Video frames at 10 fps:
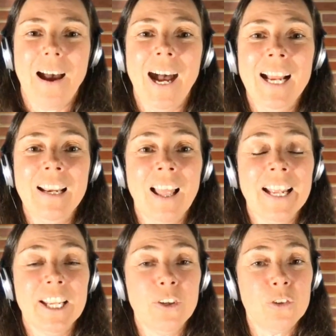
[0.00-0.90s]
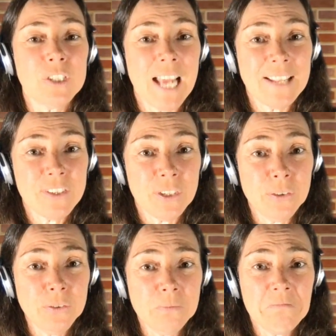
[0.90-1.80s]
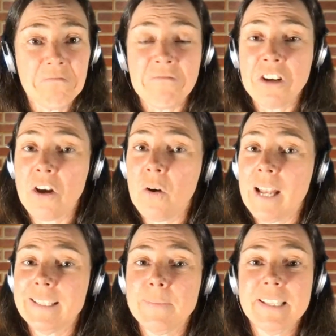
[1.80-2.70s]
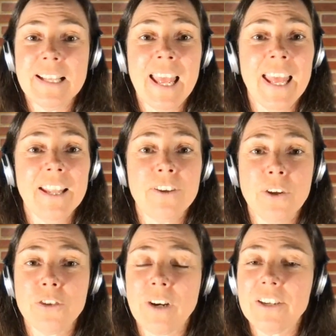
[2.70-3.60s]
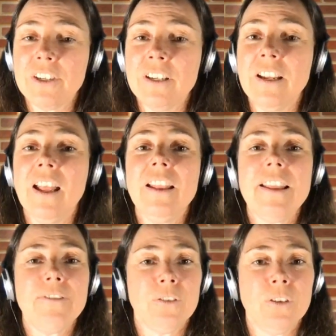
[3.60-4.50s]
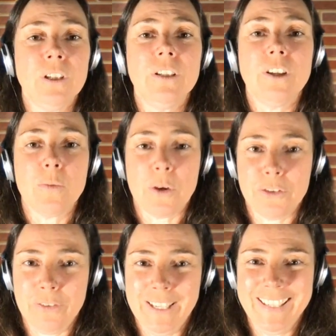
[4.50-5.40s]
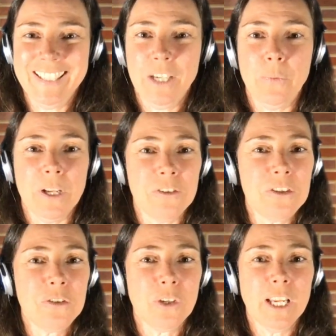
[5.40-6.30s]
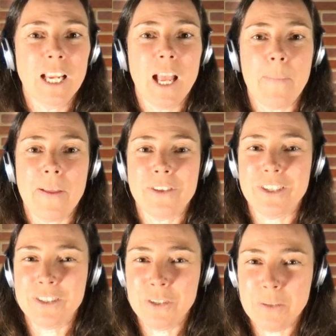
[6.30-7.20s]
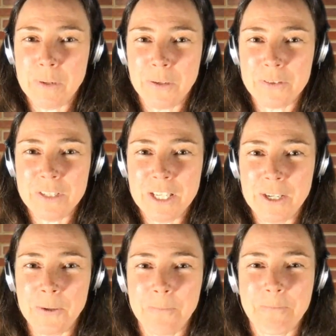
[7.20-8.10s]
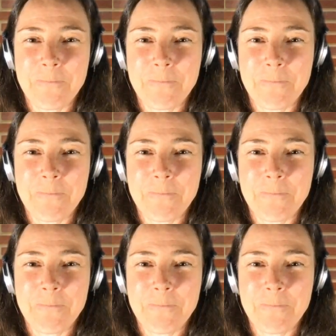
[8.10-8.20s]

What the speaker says: I like your tattoo. No letters missing there, no contraction, therefore no apostrophe. We are just talking about the tattoo that belongs to you.